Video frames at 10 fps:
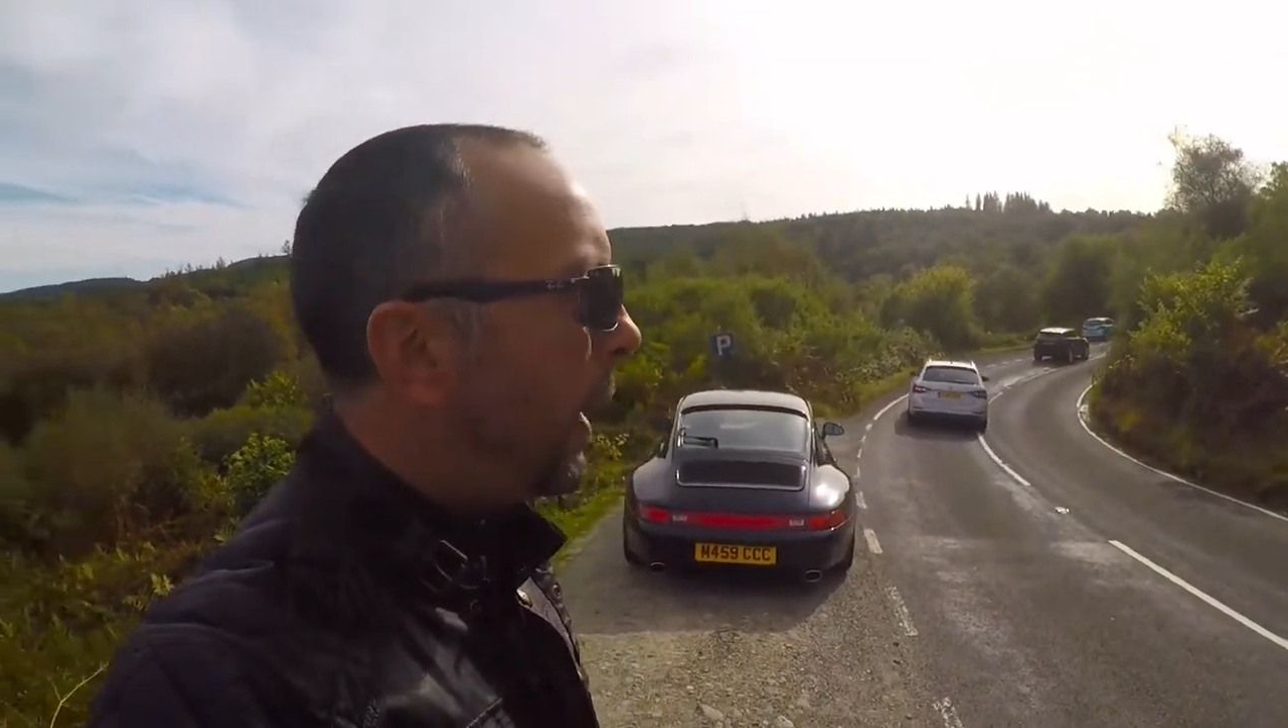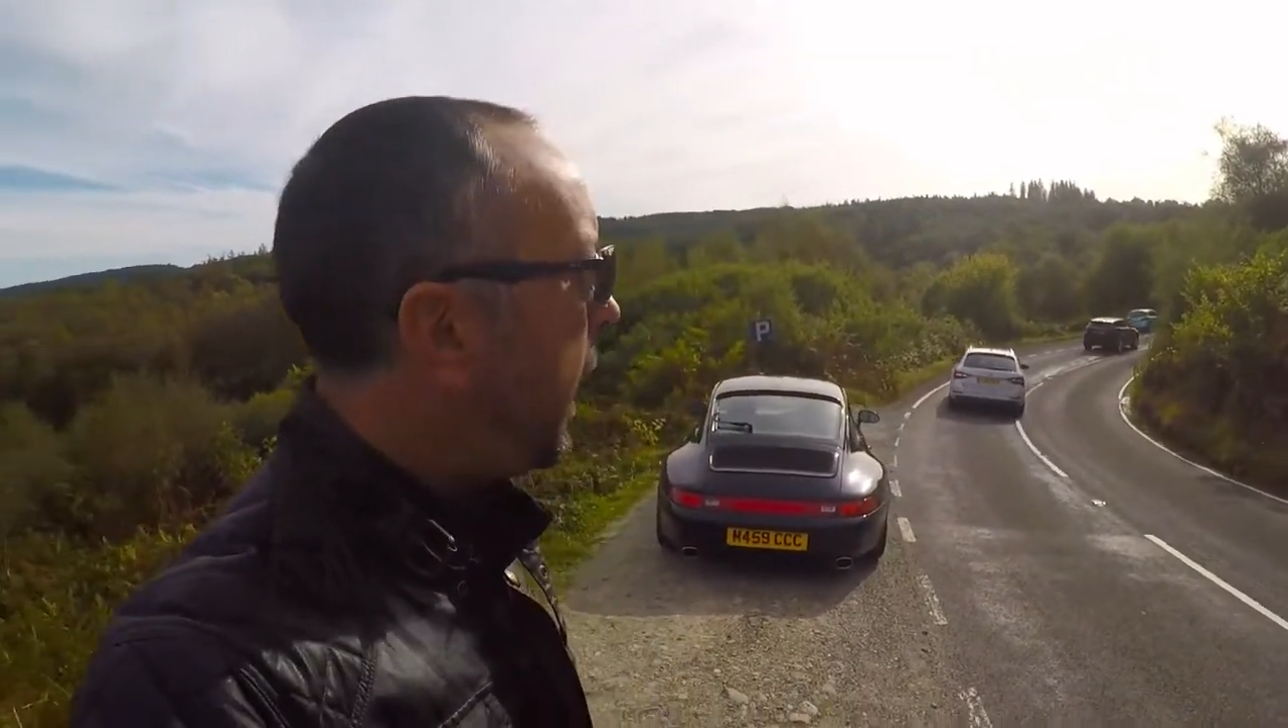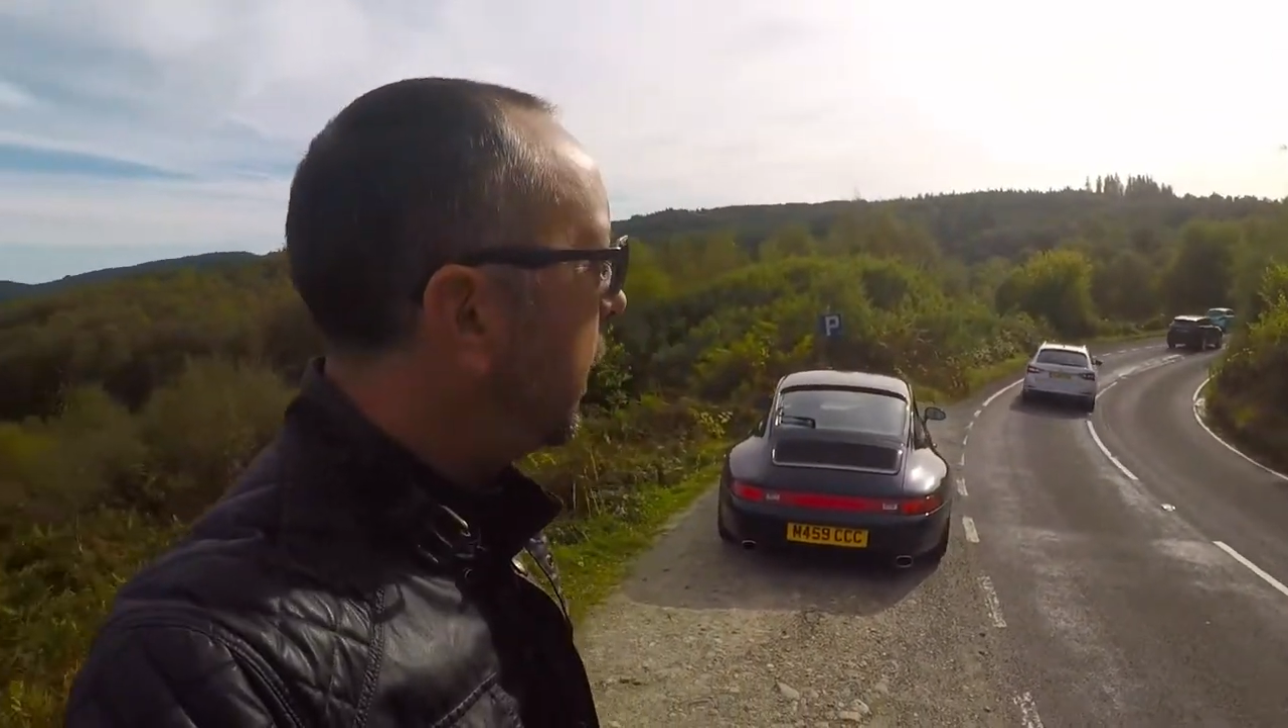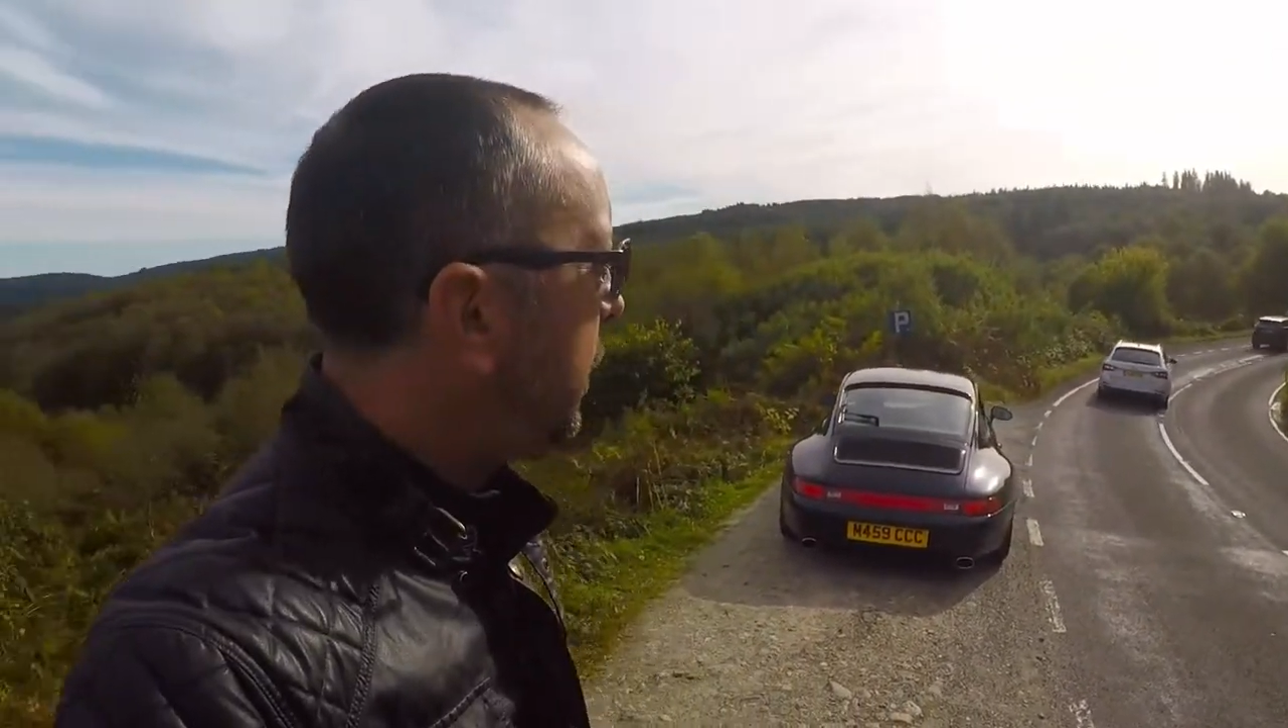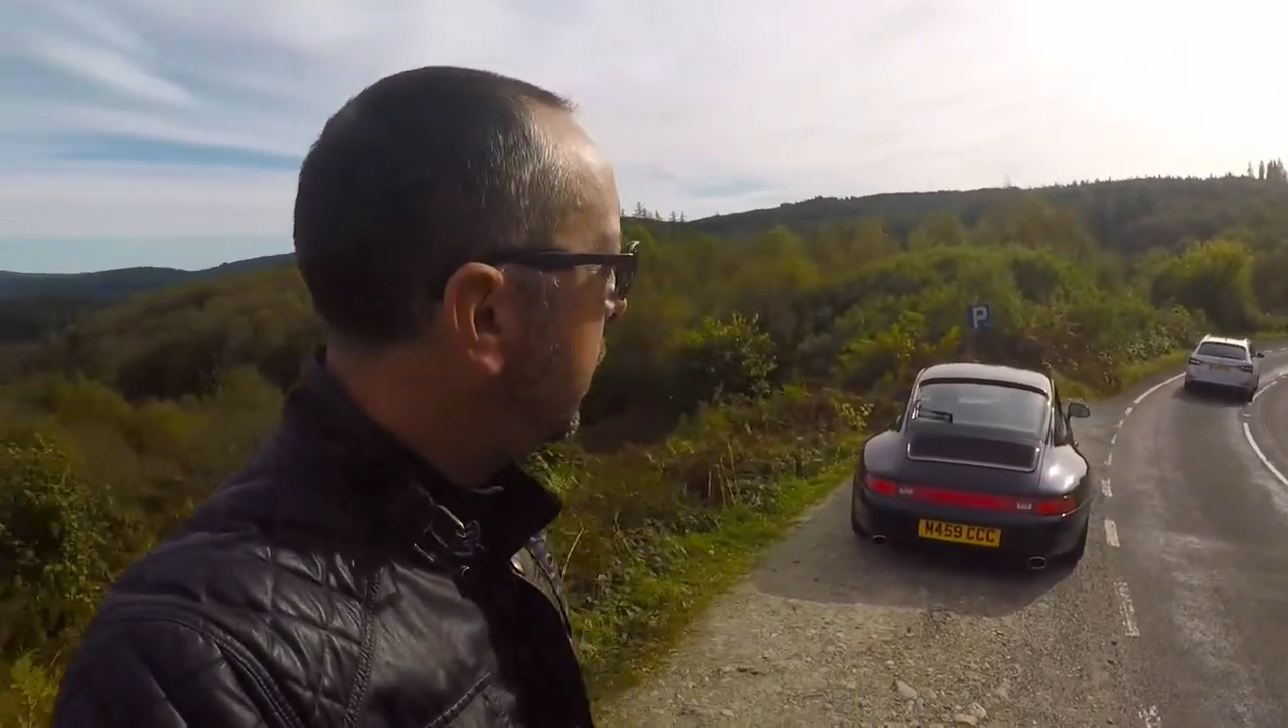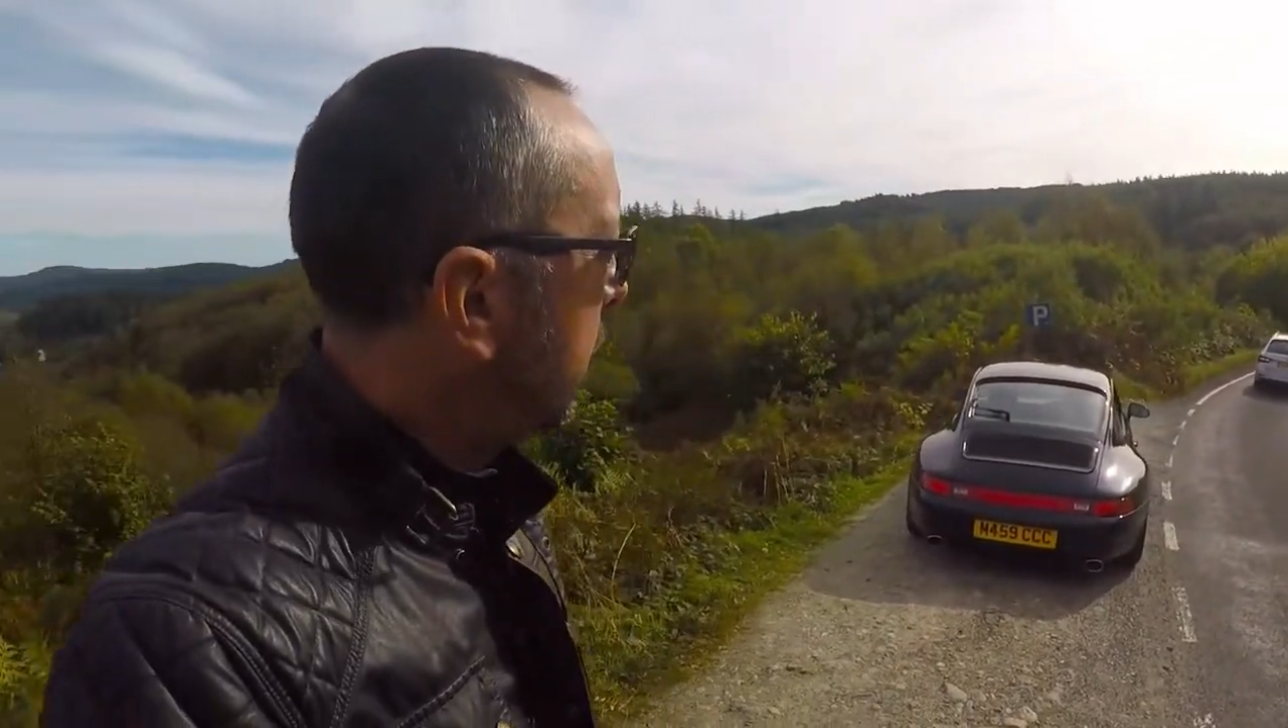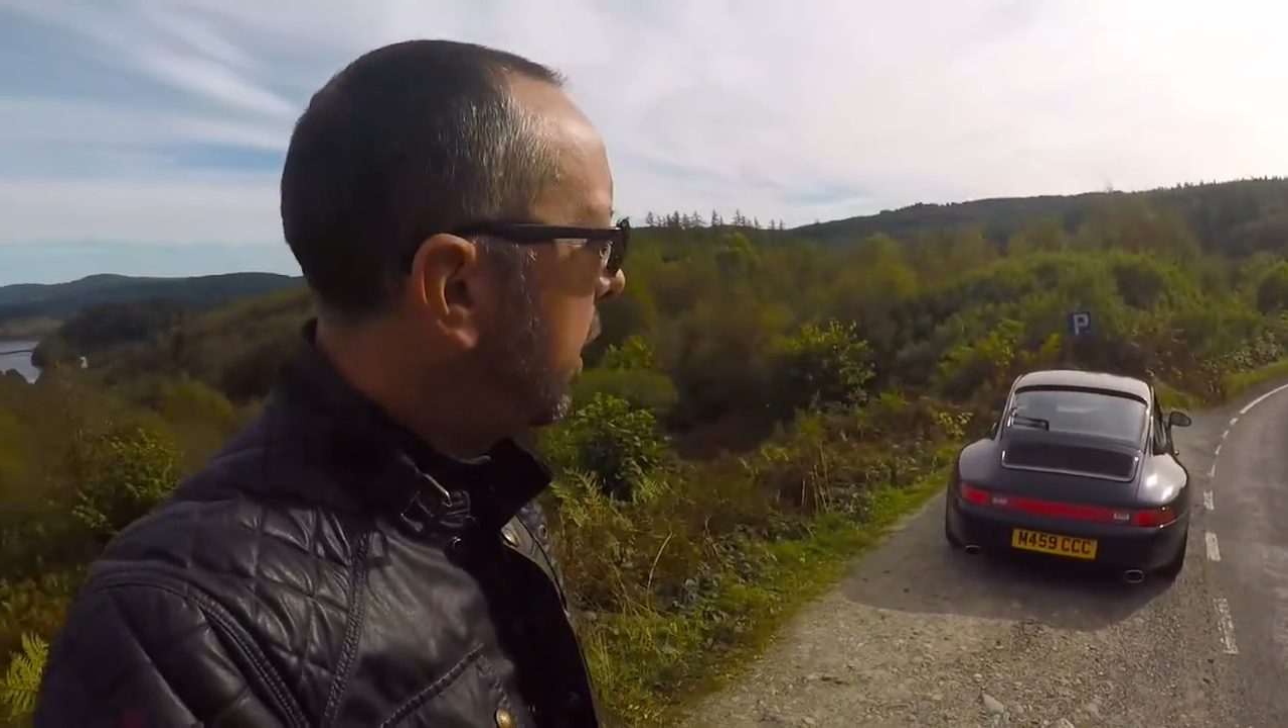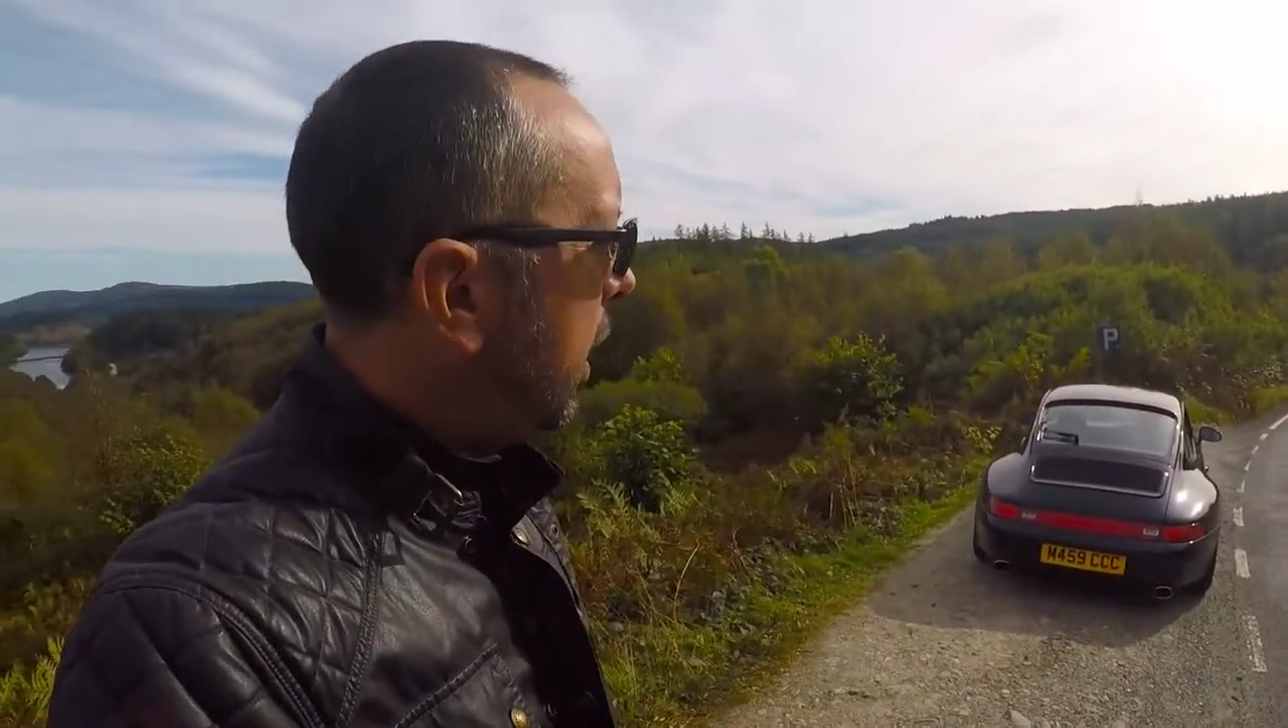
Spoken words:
Pass.